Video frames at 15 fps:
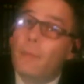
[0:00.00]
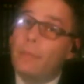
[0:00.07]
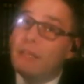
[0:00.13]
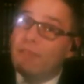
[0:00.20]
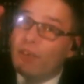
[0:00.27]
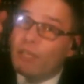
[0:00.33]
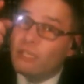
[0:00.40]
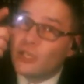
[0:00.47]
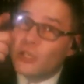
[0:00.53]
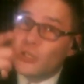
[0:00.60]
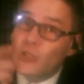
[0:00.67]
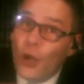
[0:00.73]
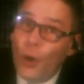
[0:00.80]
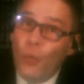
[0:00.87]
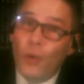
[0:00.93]
But if I
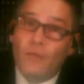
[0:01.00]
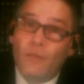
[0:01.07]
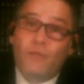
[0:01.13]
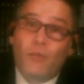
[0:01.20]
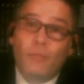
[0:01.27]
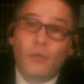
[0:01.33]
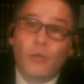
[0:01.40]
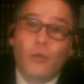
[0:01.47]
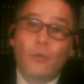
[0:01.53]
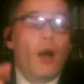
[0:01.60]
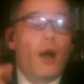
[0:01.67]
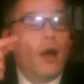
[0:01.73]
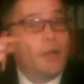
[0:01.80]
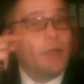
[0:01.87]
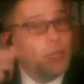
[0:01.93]
stole it from
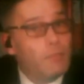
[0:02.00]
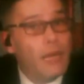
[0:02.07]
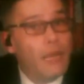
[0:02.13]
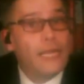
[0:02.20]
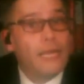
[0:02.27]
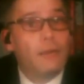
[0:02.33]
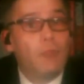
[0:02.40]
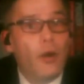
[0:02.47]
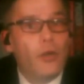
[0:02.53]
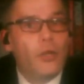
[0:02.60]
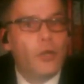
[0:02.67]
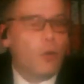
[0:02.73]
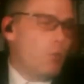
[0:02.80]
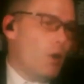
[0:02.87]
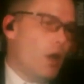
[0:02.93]
you, I can make it mine
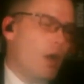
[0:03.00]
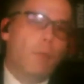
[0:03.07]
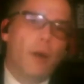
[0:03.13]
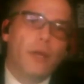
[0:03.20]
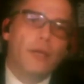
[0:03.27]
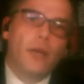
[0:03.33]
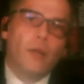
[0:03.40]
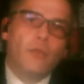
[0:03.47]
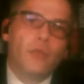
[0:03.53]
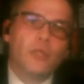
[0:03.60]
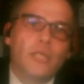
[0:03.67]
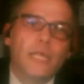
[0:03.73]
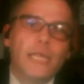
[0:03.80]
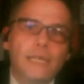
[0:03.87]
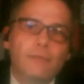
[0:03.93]
and go, "Well, I might cut the
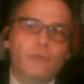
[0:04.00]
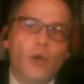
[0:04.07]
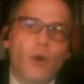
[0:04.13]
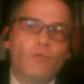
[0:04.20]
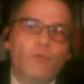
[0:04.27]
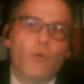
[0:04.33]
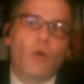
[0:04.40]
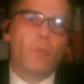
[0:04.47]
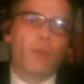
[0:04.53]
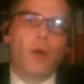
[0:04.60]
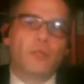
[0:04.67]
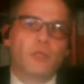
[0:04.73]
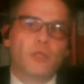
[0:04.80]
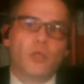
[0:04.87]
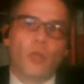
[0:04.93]
sleeves off, or I
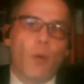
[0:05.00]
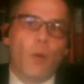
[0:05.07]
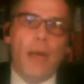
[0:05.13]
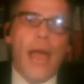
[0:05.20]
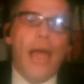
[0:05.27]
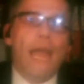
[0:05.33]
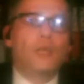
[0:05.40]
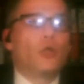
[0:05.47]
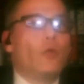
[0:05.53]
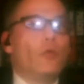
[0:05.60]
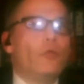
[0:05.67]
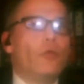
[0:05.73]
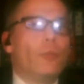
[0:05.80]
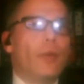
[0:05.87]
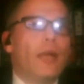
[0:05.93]
might sew a patch
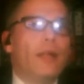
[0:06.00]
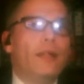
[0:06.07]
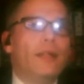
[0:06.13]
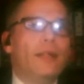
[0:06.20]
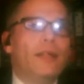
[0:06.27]
onto it."